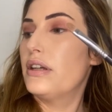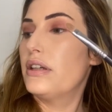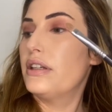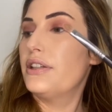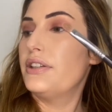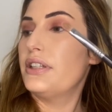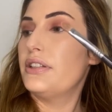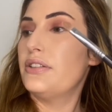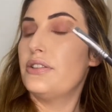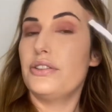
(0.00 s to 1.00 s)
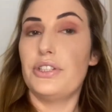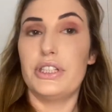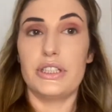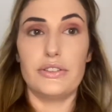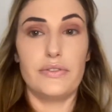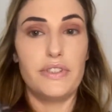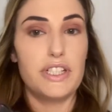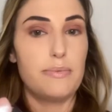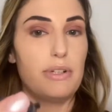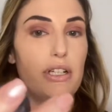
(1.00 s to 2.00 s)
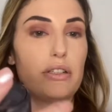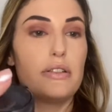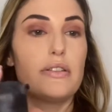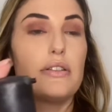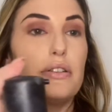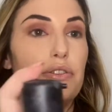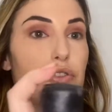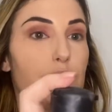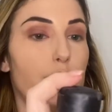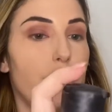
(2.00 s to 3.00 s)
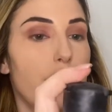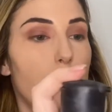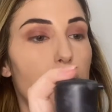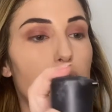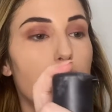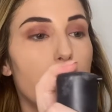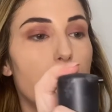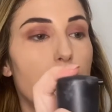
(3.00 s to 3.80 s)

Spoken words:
and then you get your Fix Plus and you spray the brush,